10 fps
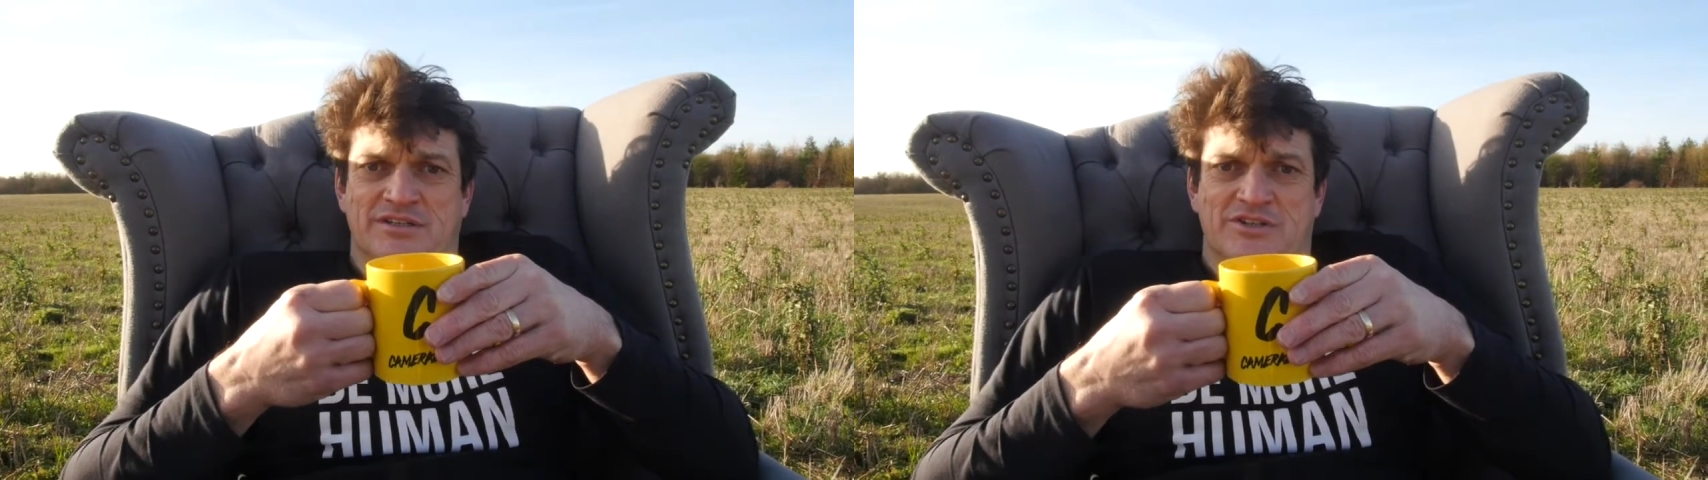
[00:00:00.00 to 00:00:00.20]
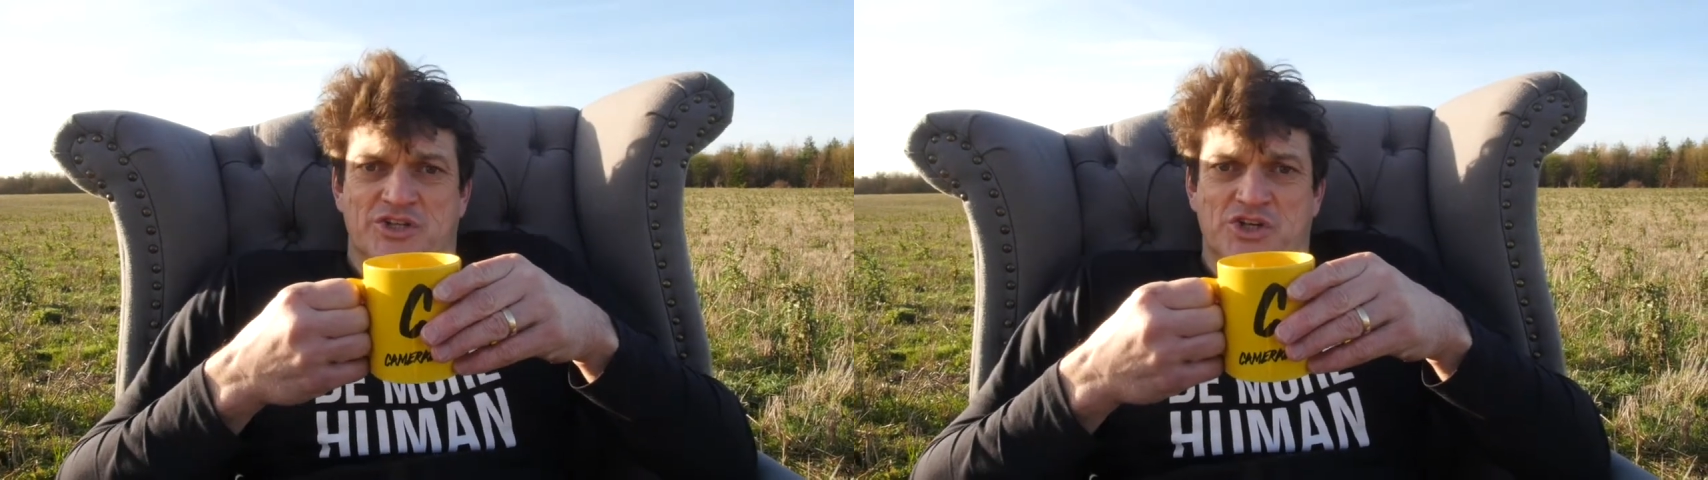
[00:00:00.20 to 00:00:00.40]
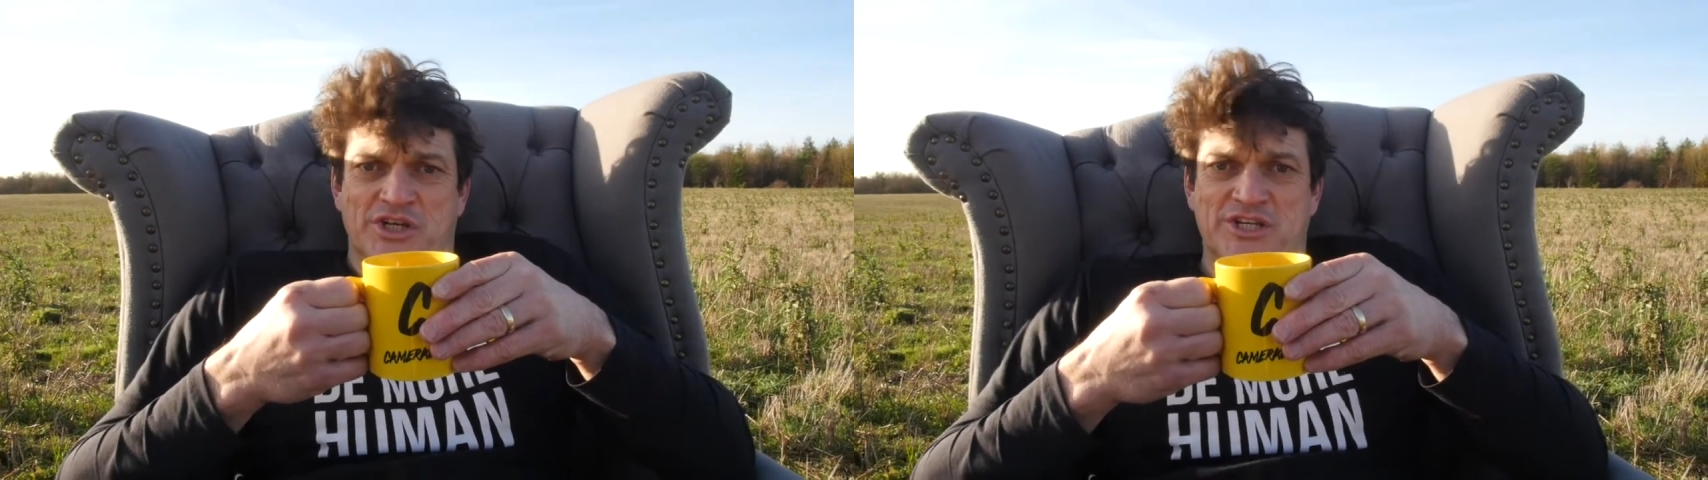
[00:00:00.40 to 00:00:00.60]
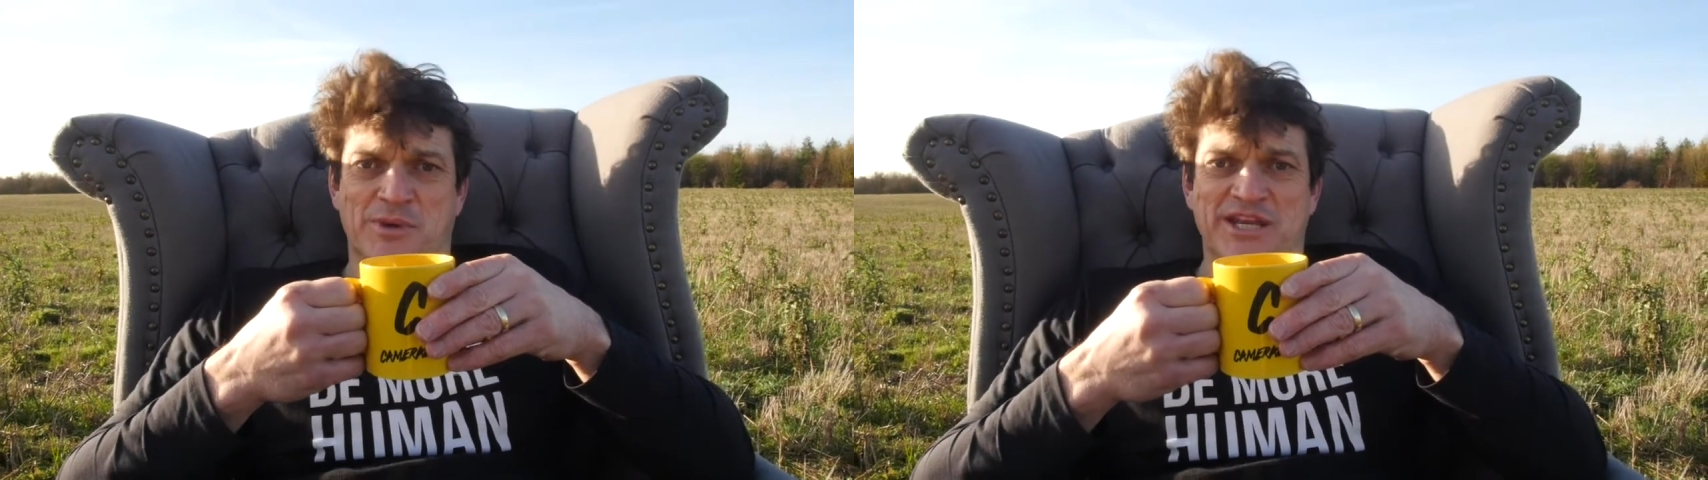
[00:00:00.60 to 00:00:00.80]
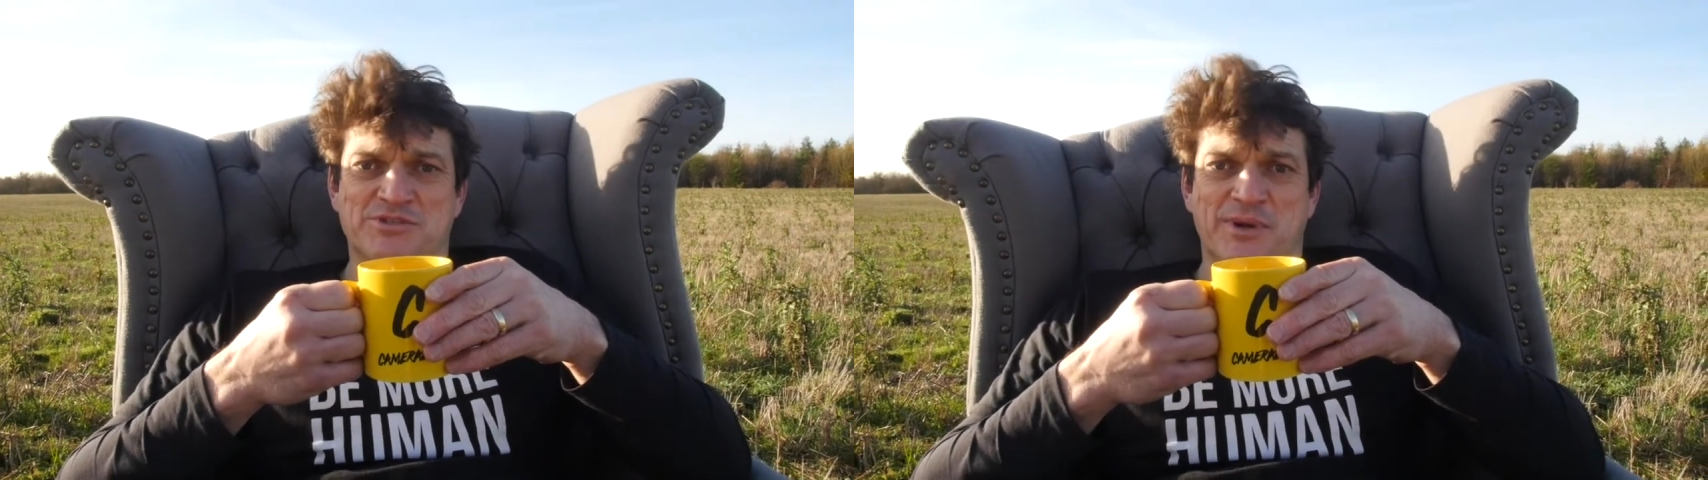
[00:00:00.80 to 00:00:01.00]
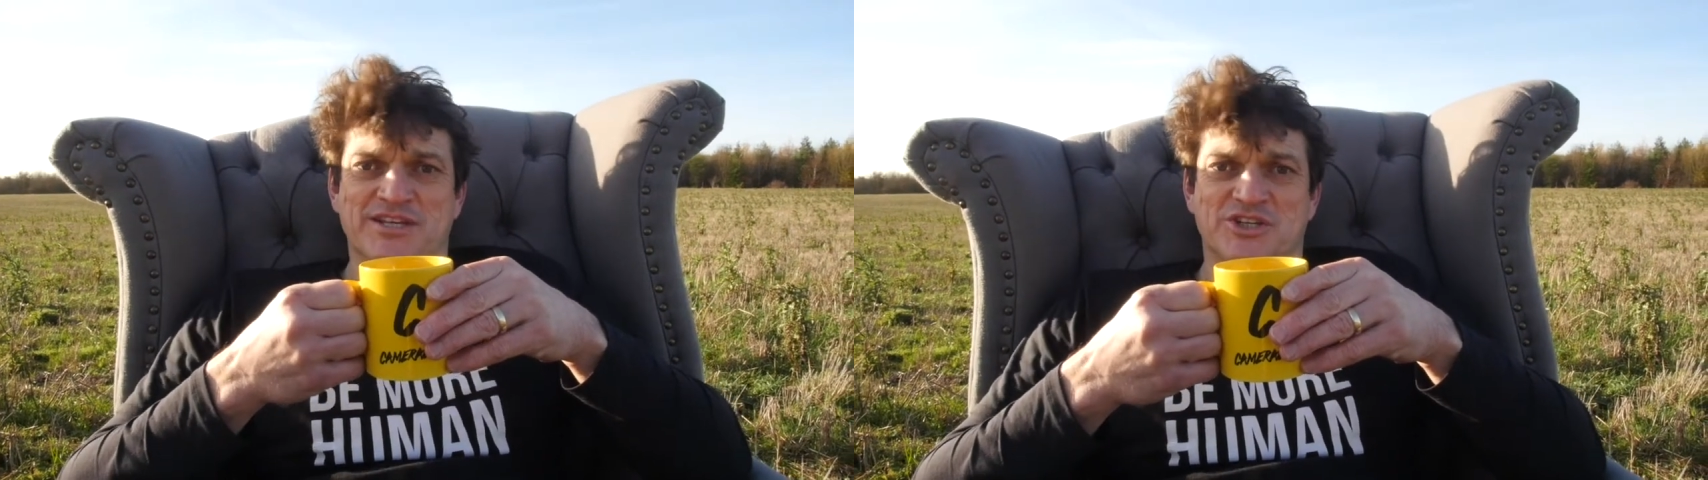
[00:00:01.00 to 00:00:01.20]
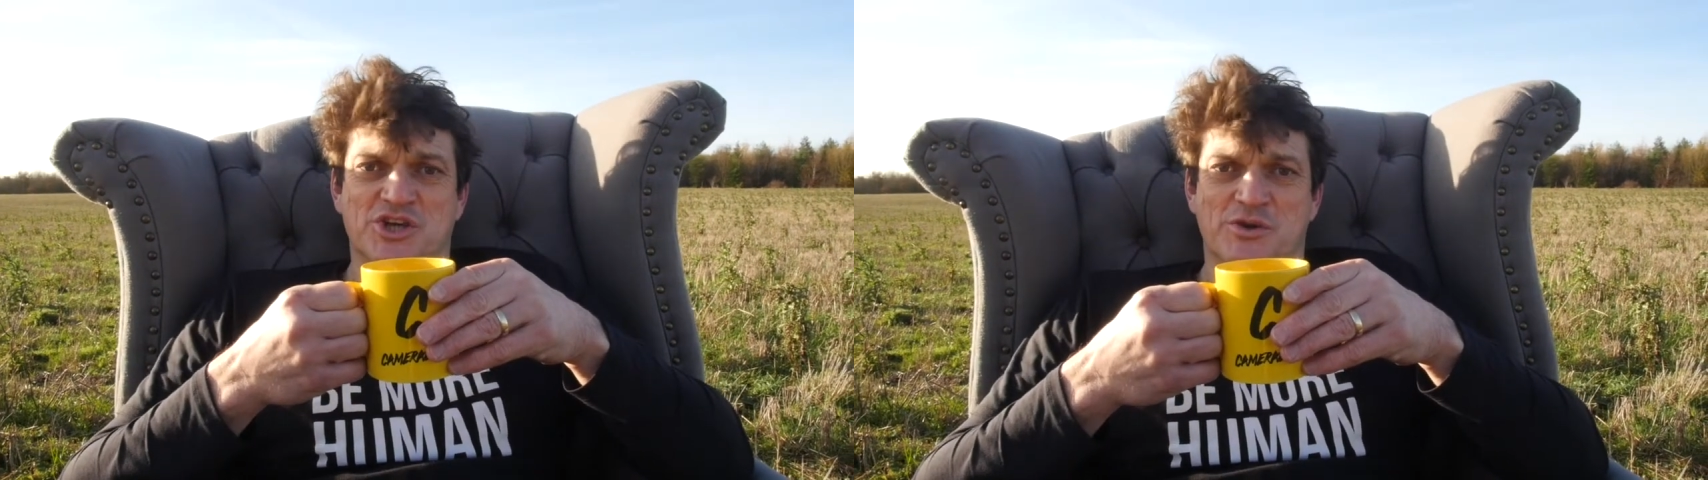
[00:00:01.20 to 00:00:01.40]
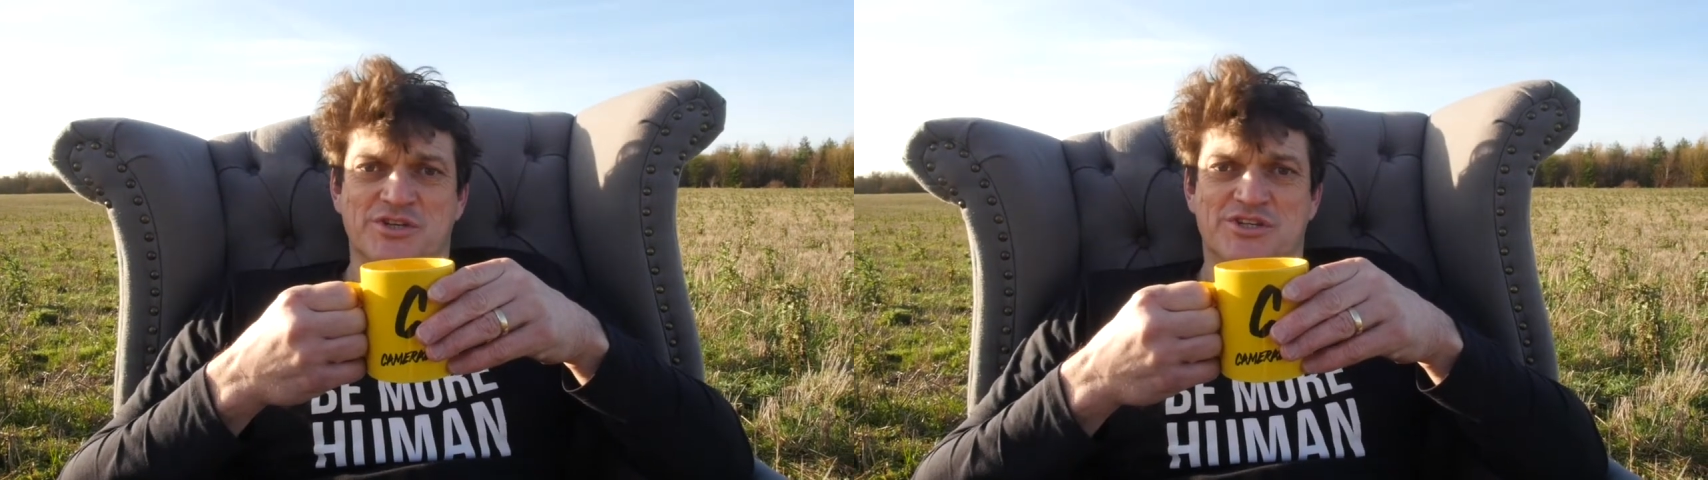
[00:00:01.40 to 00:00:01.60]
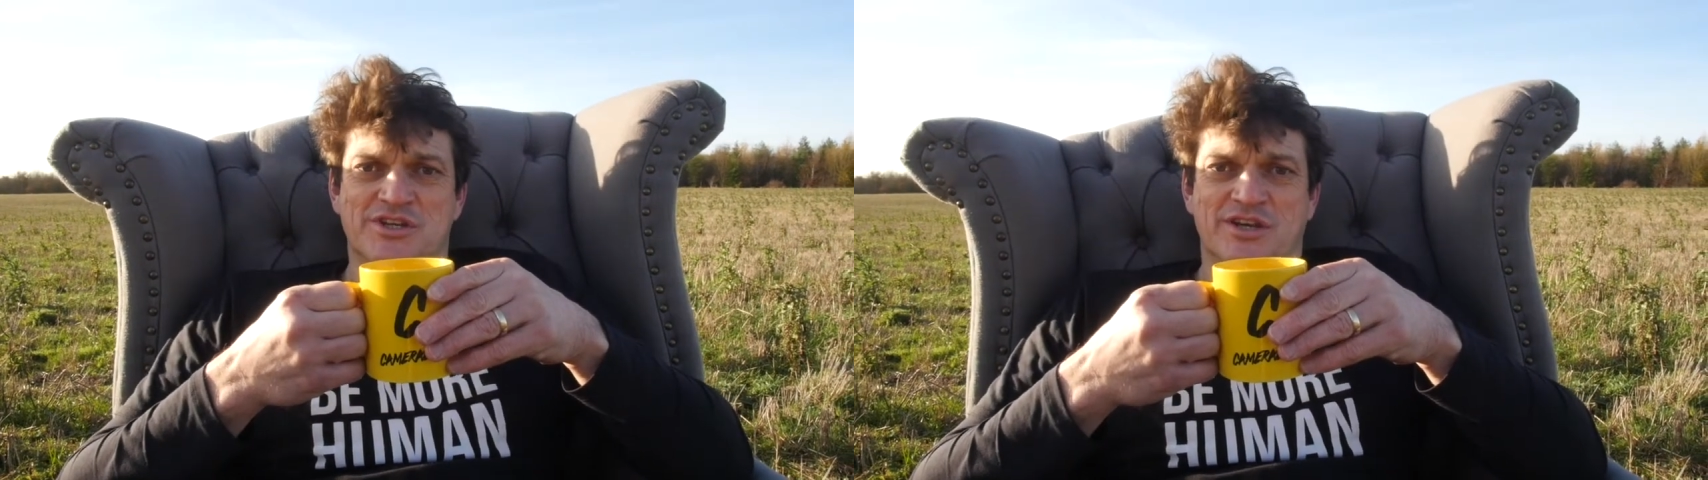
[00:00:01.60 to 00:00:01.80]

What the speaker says: Surely 2020 has showed us